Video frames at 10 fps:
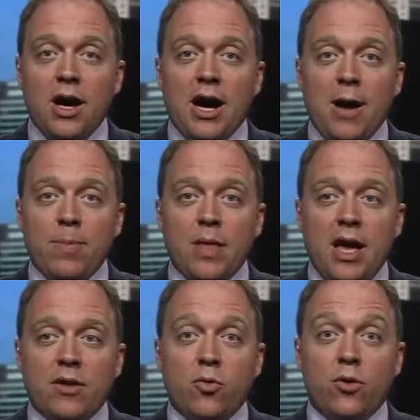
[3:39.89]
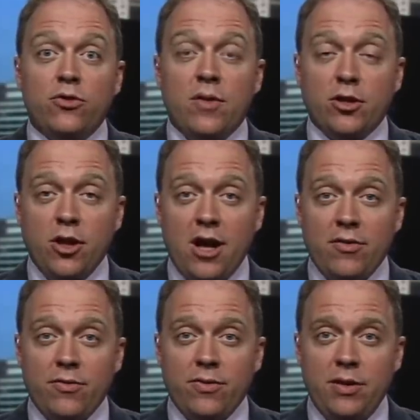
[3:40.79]
Um, and of course, you have a lot
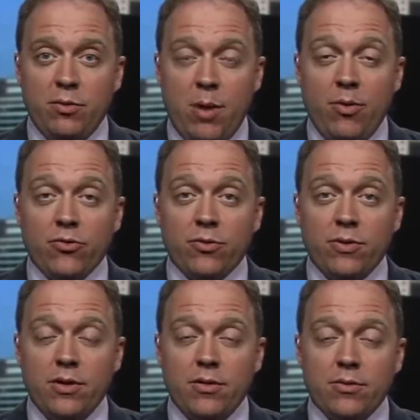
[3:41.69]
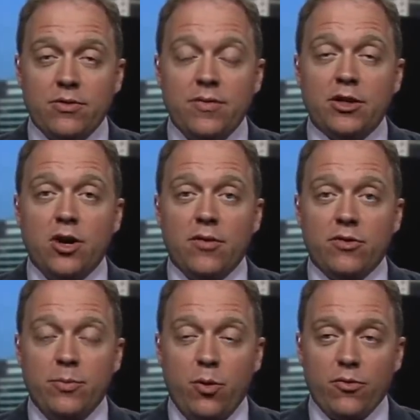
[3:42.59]
of the rebels uh, receiving a lot of
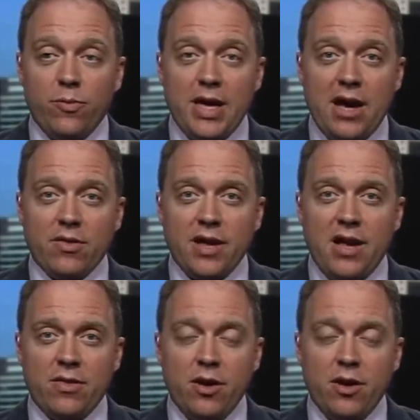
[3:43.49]
support from the outside.